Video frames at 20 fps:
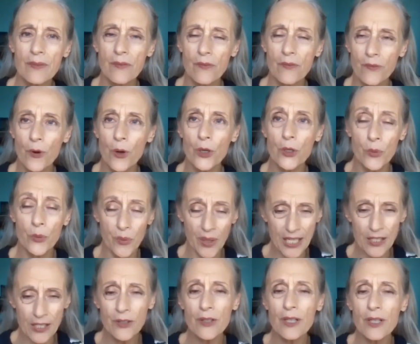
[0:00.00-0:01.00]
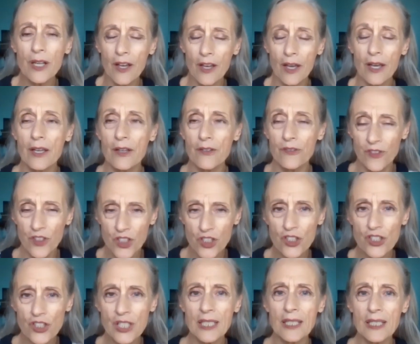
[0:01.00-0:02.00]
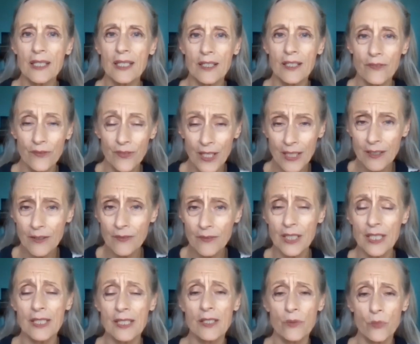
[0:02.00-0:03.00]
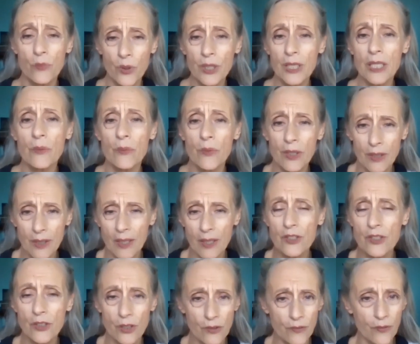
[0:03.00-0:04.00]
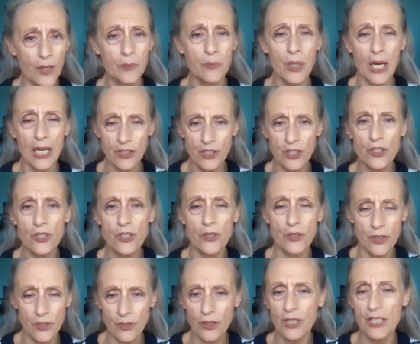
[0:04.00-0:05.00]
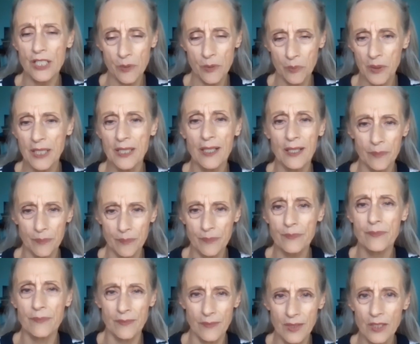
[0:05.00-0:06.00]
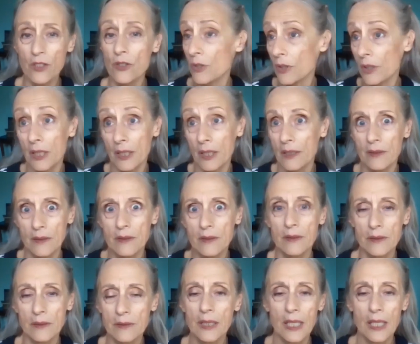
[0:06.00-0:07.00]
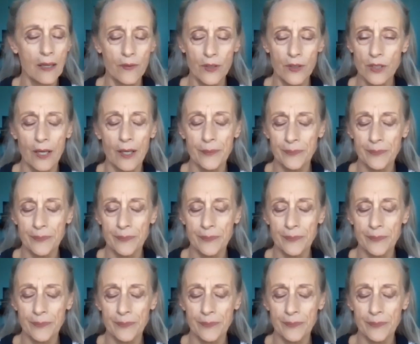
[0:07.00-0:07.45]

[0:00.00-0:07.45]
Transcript: For greater efficiency and effectiveness, working with a certified practitioner is going to speed up usually every time.